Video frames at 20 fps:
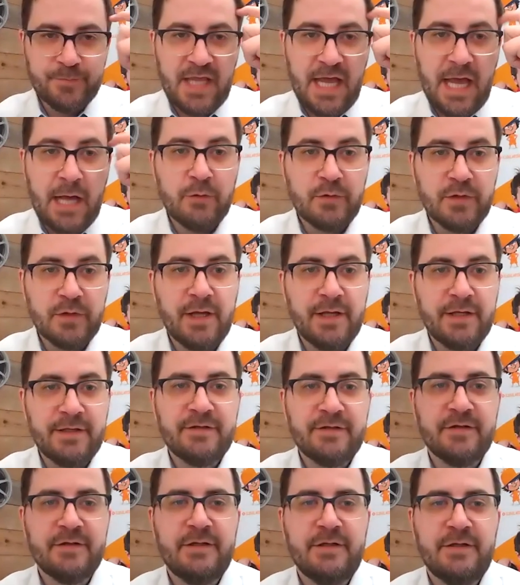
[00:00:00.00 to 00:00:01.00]

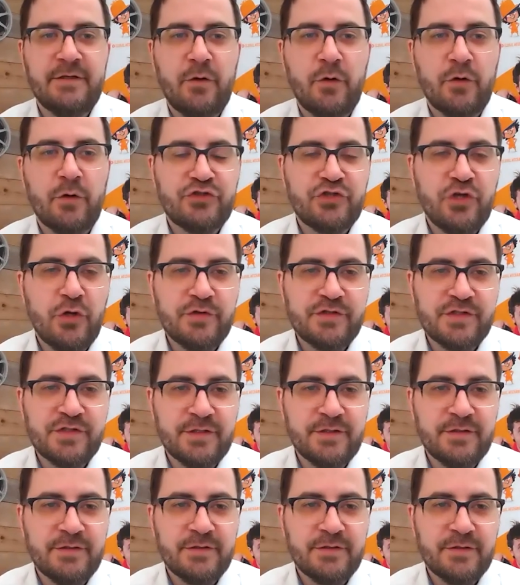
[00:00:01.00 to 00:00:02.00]
outlined or
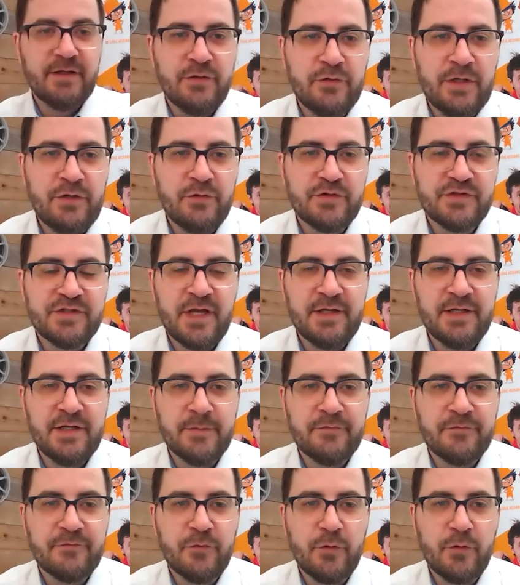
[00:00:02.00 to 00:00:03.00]
chosen when you signed
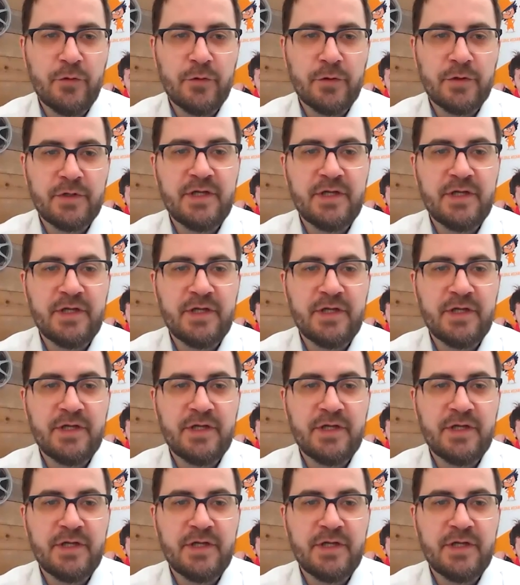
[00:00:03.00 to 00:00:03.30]
up for